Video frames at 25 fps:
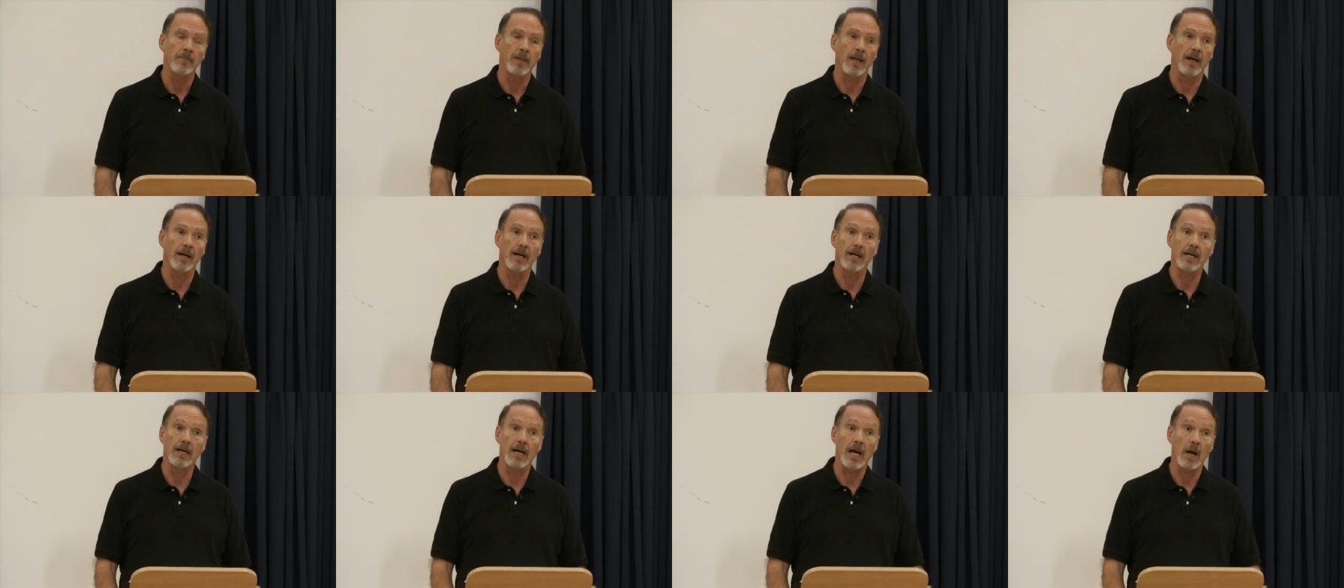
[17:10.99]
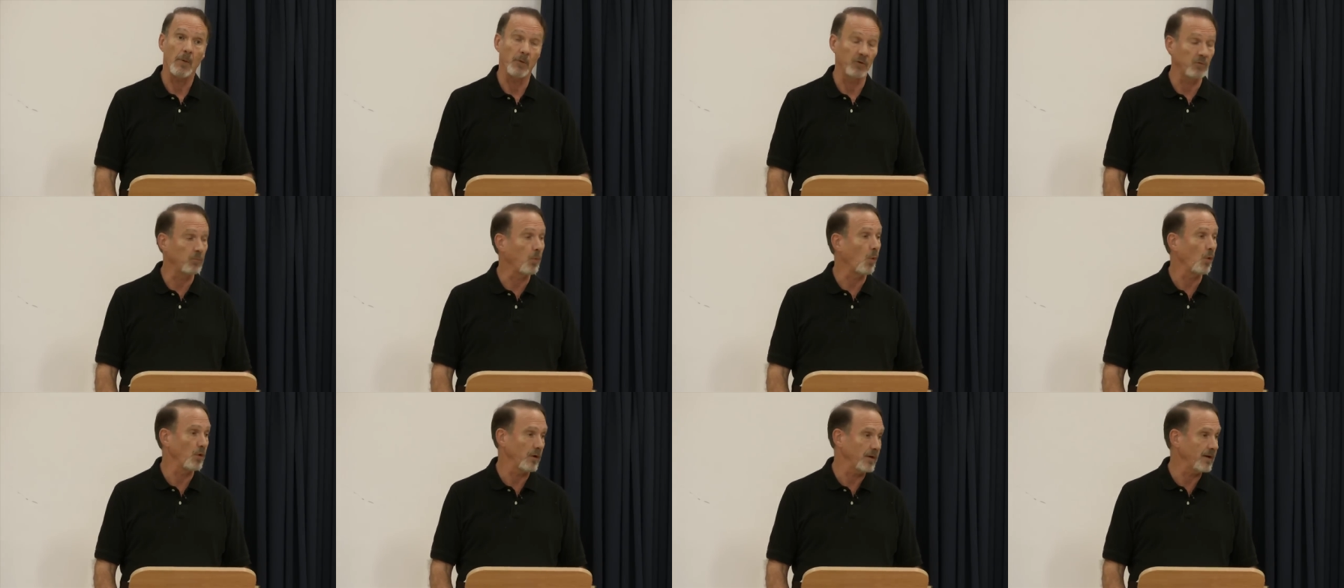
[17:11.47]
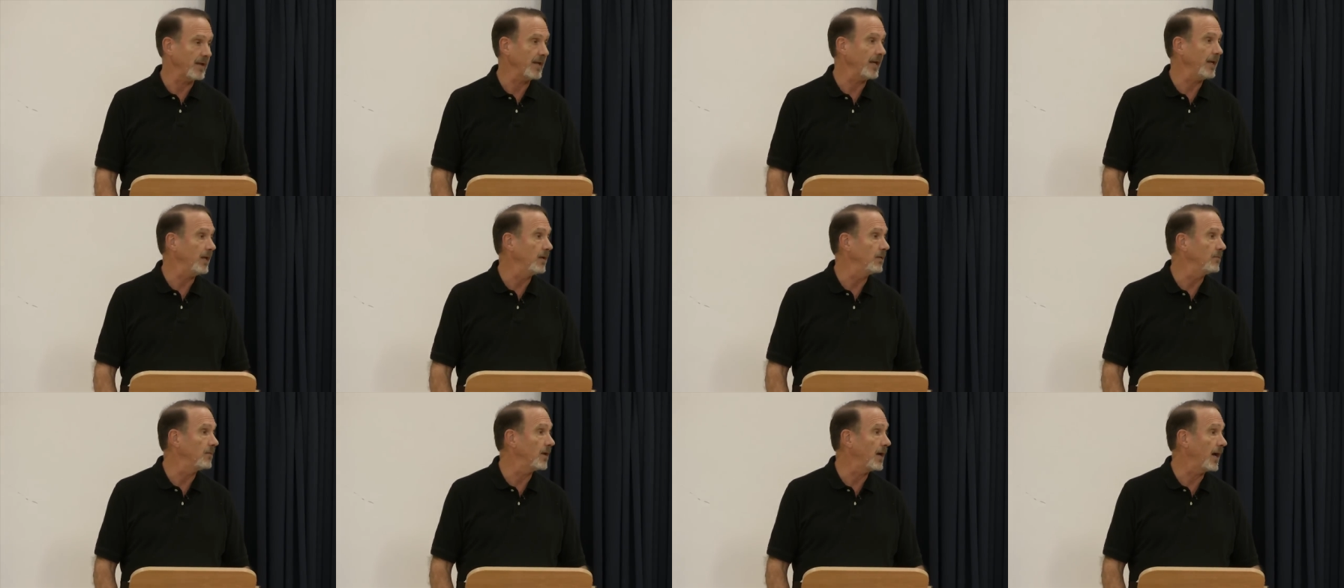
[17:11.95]
I was born
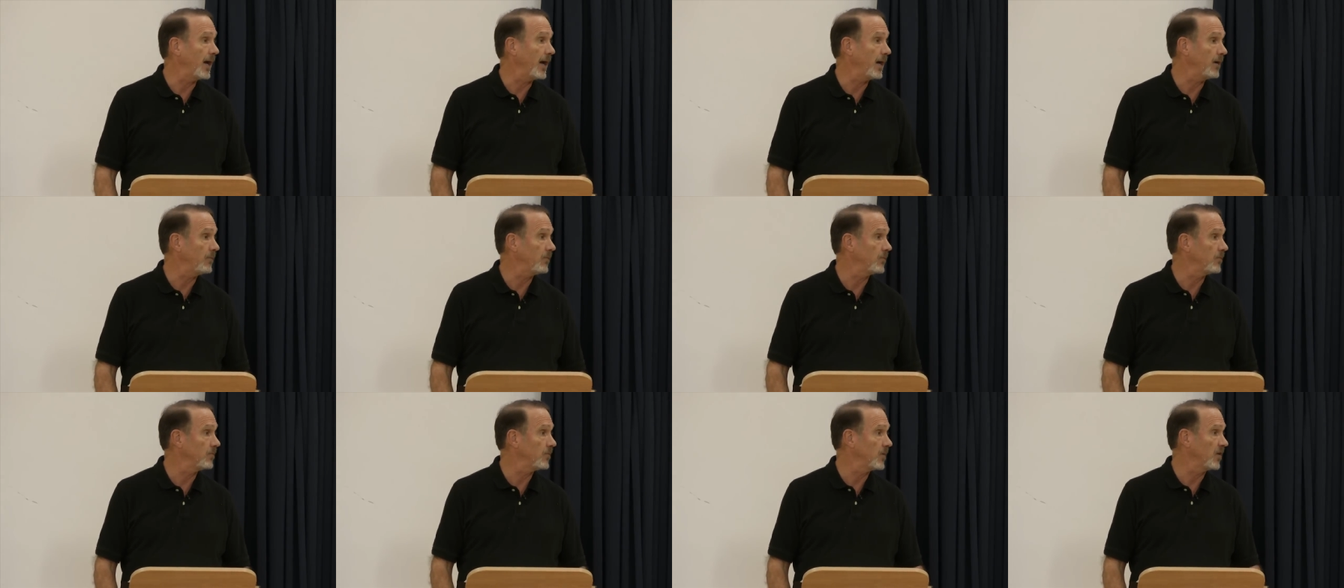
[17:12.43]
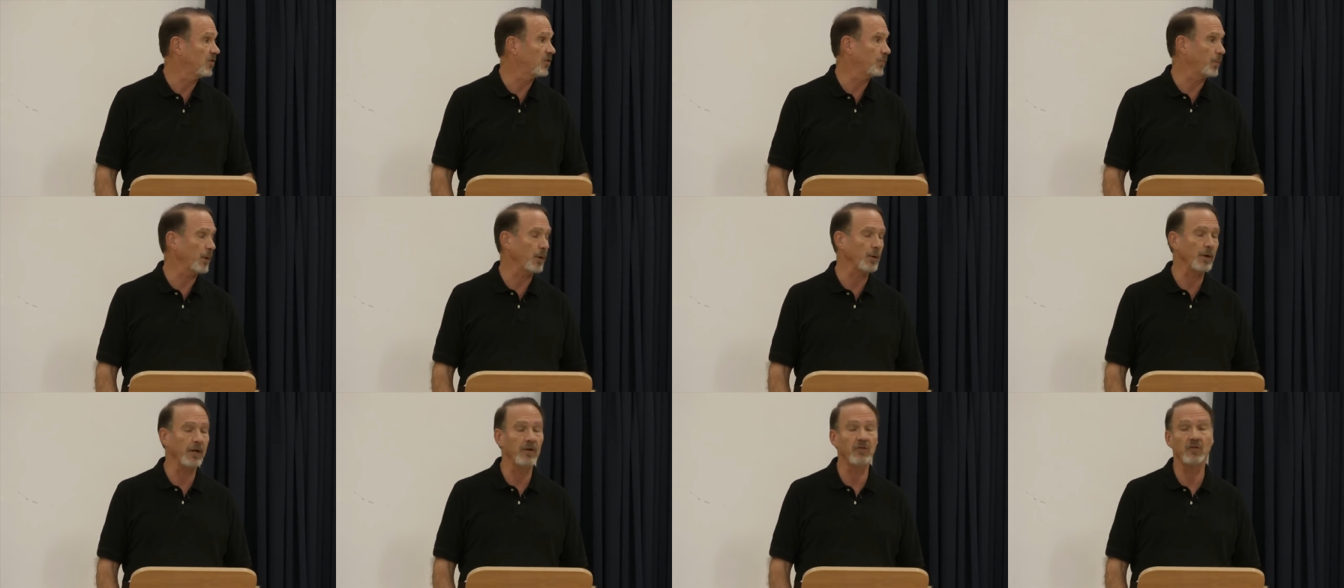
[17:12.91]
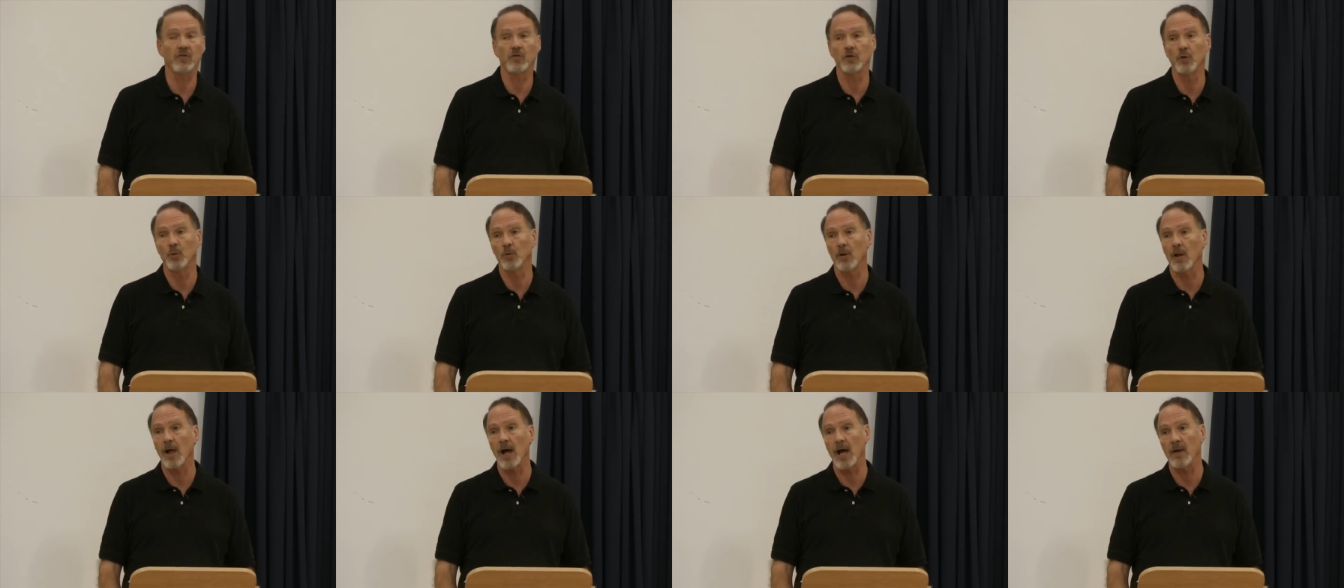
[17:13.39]
again. I experienced
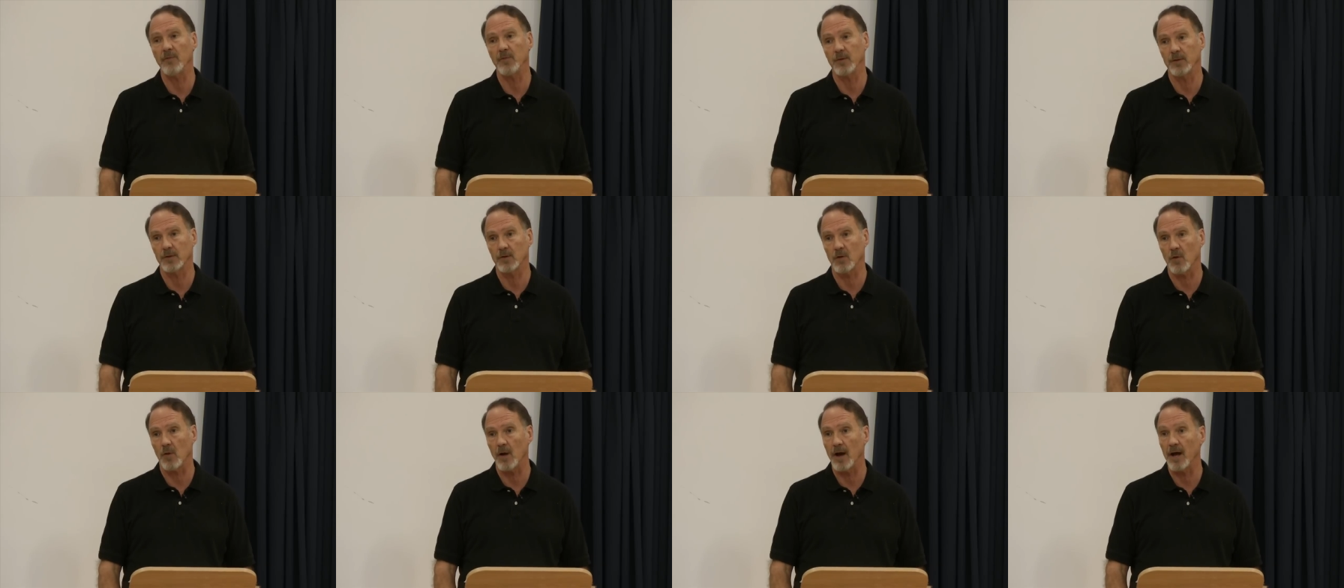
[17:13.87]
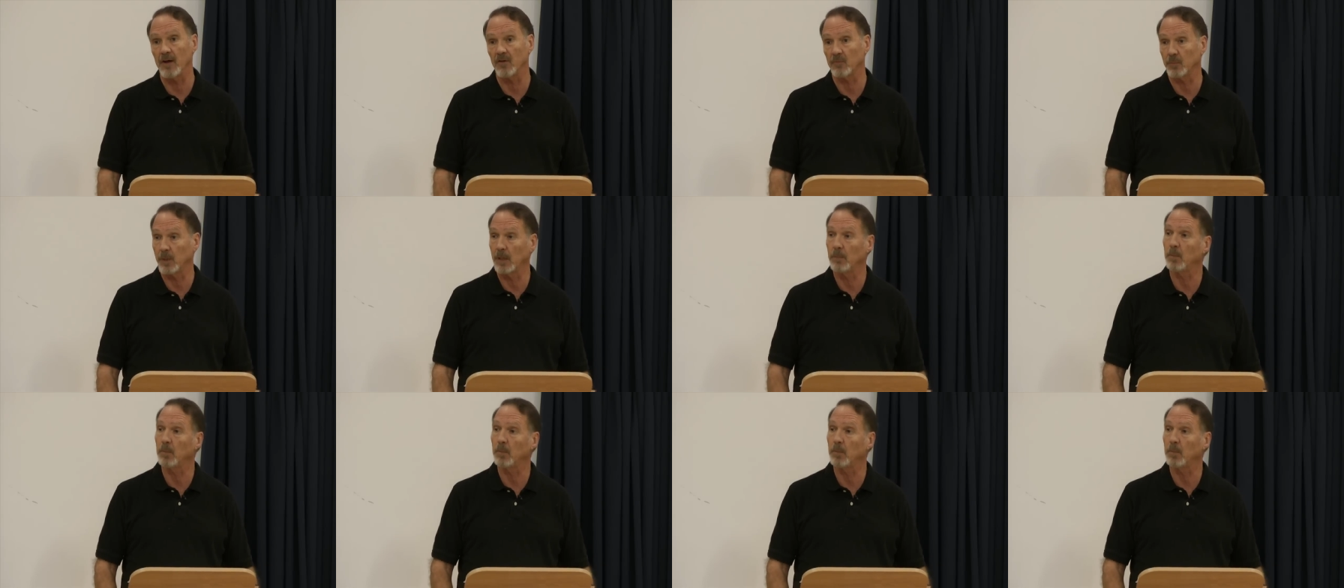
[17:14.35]
new life in Christ.